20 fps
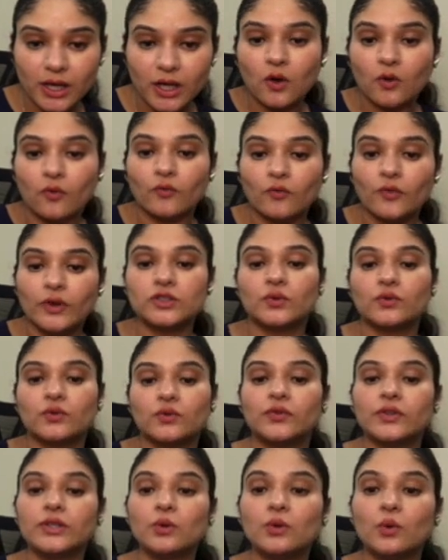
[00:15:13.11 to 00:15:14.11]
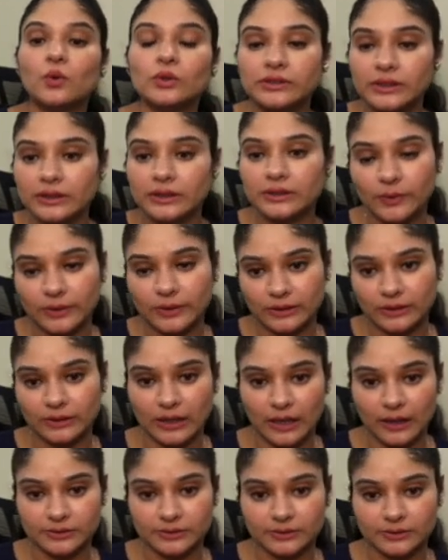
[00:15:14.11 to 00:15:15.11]
which fuses with
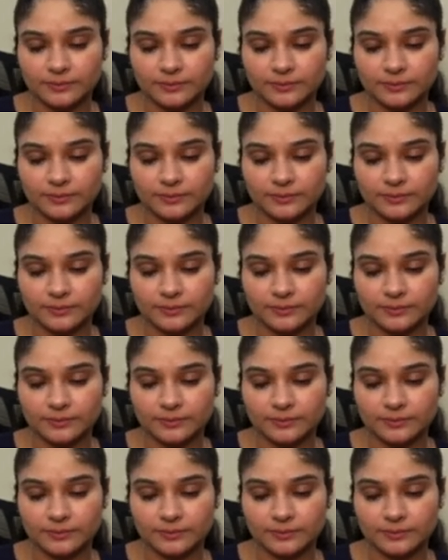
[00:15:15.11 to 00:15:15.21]
glass.